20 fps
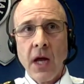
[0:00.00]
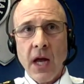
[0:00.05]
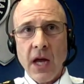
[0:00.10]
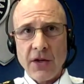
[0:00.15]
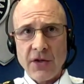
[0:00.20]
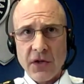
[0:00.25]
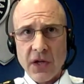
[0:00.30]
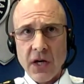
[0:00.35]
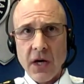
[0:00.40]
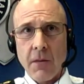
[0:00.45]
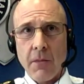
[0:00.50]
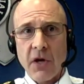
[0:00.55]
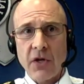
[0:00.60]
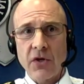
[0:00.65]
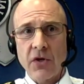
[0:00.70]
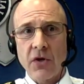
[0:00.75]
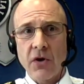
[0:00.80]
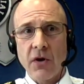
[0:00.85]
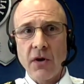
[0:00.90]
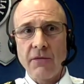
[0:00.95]
As the
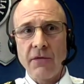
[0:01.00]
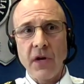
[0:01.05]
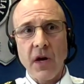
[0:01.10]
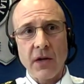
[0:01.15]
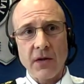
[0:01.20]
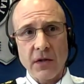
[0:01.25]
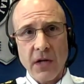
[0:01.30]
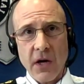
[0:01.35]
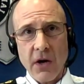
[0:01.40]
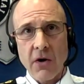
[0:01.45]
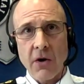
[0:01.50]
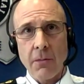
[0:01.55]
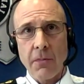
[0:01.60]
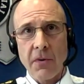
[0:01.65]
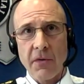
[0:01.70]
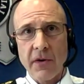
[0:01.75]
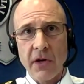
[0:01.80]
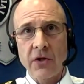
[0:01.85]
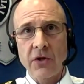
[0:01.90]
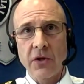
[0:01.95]
Commissioner of the Ontario
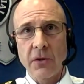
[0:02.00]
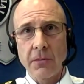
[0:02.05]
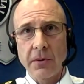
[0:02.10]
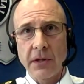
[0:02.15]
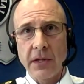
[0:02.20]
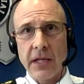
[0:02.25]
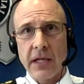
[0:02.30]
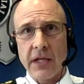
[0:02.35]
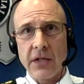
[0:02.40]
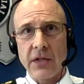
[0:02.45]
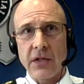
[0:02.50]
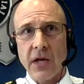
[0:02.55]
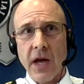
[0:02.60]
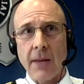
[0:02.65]
Provincial Police,